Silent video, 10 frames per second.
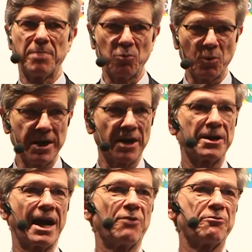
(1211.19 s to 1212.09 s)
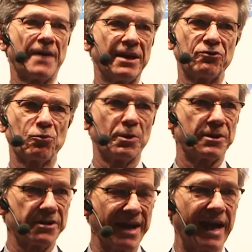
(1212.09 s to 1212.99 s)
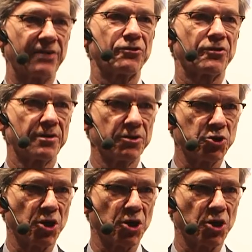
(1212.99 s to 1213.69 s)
But we are now faced with a test,